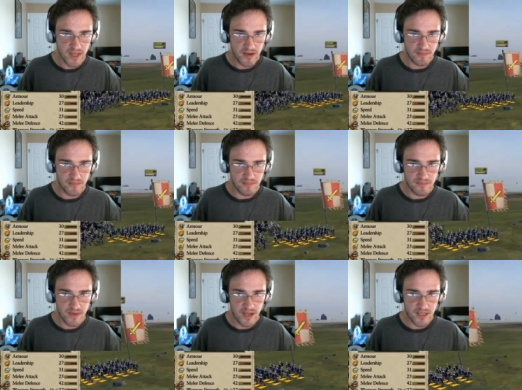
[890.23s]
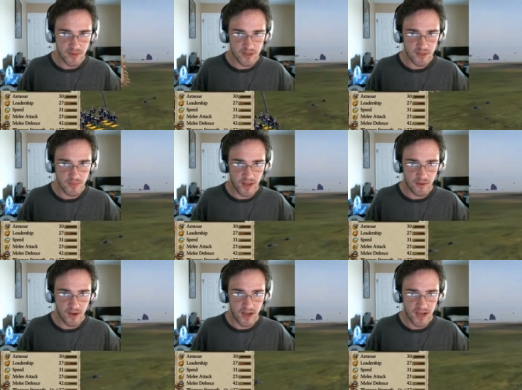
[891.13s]
Get them. Nice music,
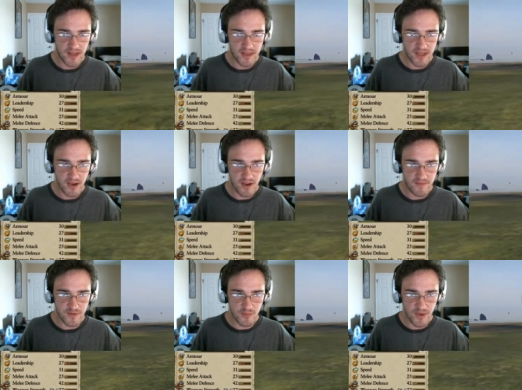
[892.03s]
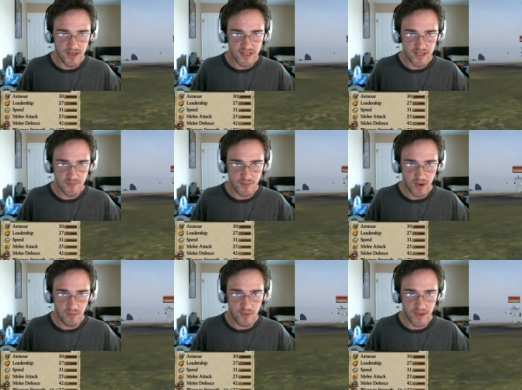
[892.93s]
by the way. I think I'll have to replace it. It's
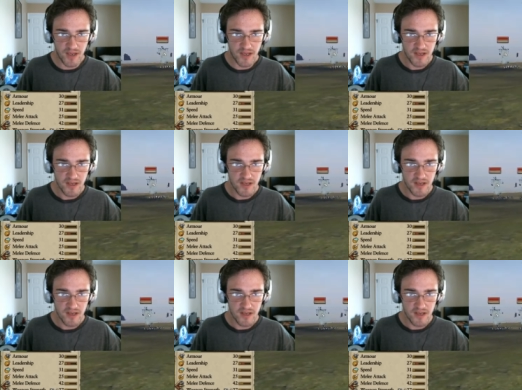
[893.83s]
probably...